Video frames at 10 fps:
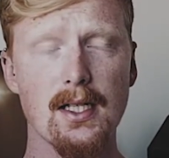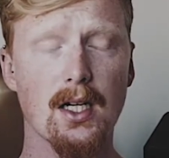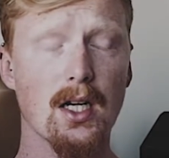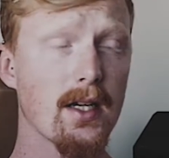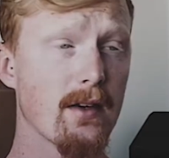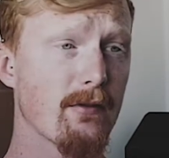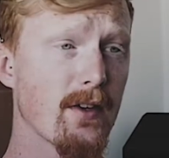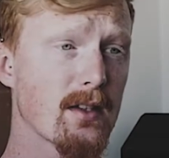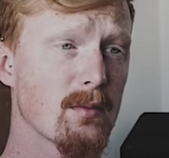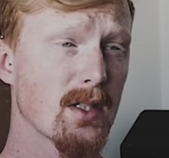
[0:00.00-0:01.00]
It
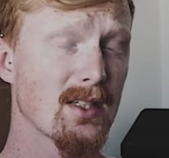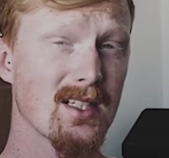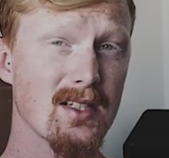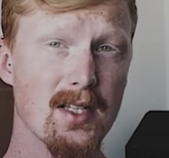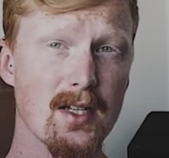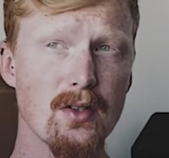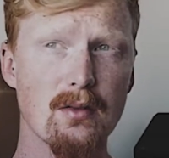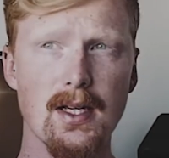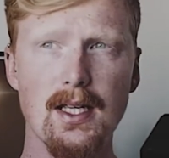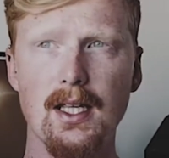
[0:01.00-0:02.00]
affects my decision
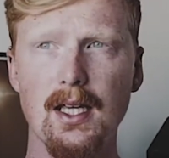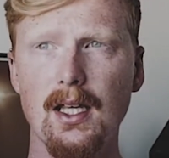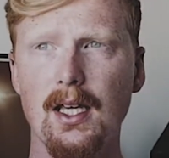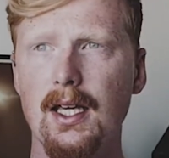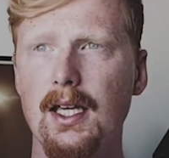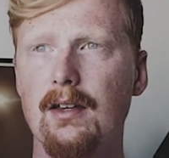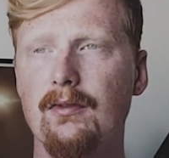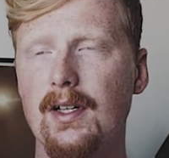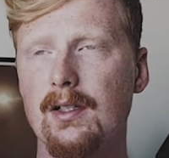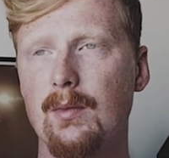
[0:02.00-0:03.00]
making. It
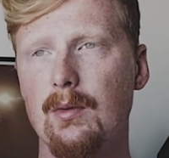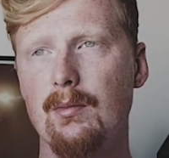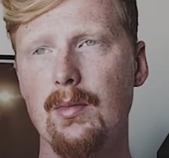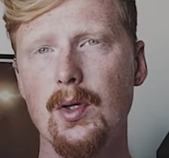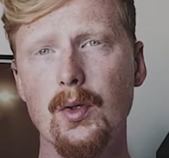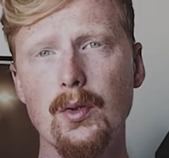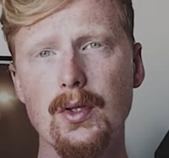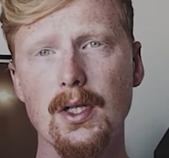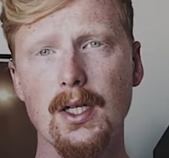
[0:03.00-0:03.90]
affects my mood.